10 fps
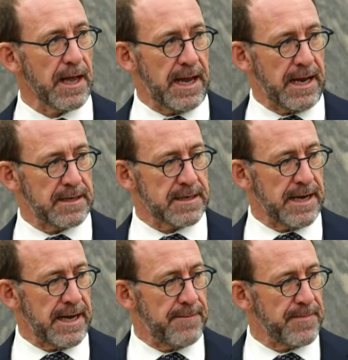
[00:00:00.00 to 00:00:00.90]
And
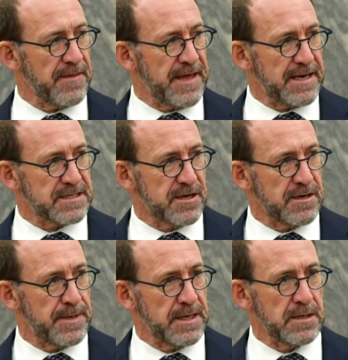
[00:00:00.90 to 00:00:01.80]
that is
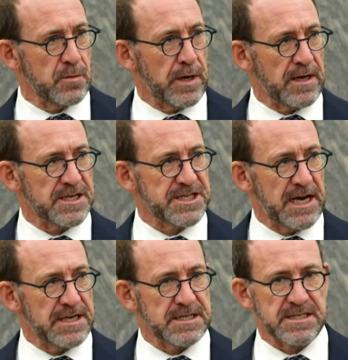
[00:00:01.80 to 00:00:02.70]
going to be one of the
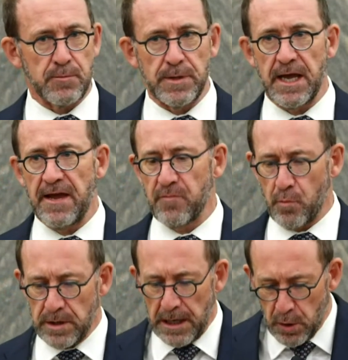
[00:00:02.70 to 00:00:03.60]
challenges that we have.
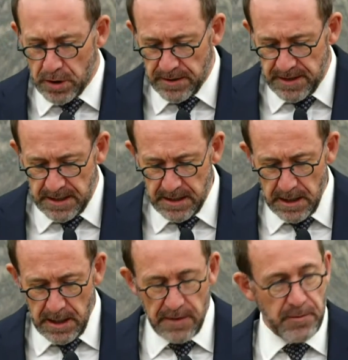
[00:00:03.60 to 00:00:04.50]
When I look at the
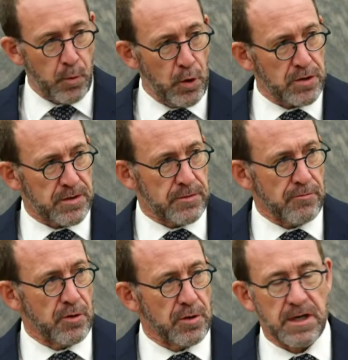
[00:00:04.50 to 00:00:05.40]
work that the
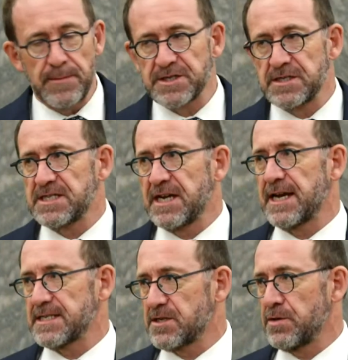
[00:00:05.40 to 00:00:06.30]
Royal Commission
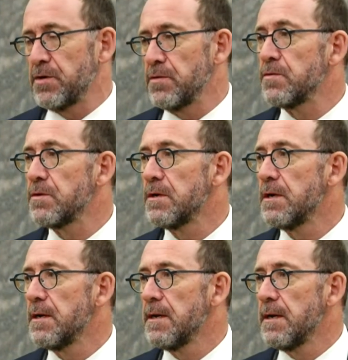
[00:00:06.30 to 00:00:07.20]
set us to do
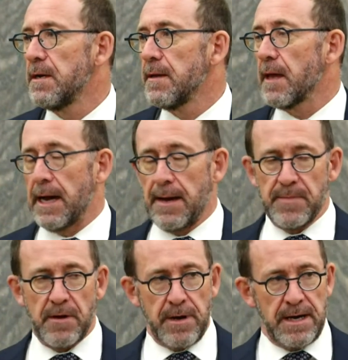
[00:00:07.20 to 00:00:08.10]

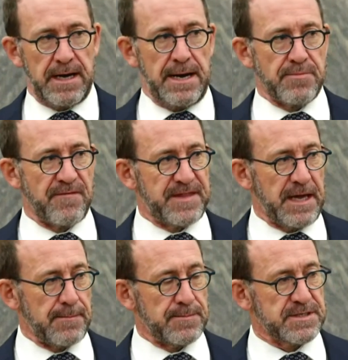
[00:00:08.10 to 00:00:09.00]
around a number of
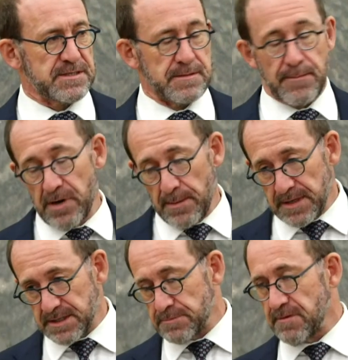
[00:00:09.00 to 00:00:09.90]
themes, and the Prime
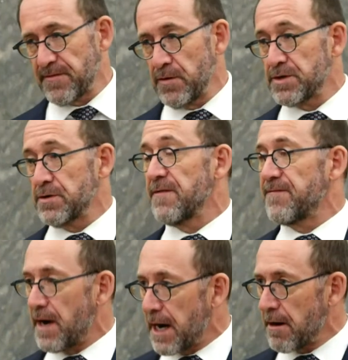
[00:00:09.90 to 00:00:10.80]
Minister has referred to the
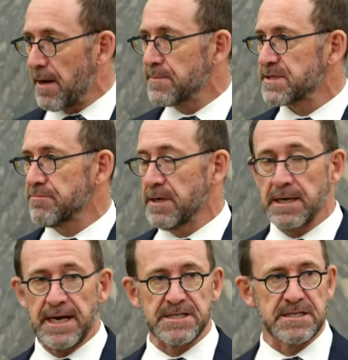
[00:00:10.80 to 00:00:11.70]
firearms
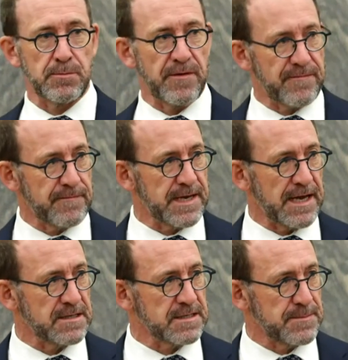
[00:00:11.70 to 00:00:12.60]
regulation, and we've
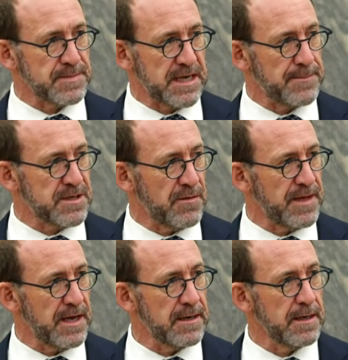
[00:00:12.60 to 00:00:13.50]
taken some steps
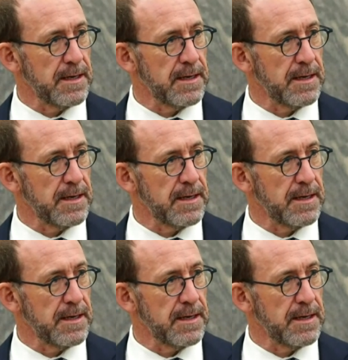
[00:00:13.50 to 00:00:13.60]
on that.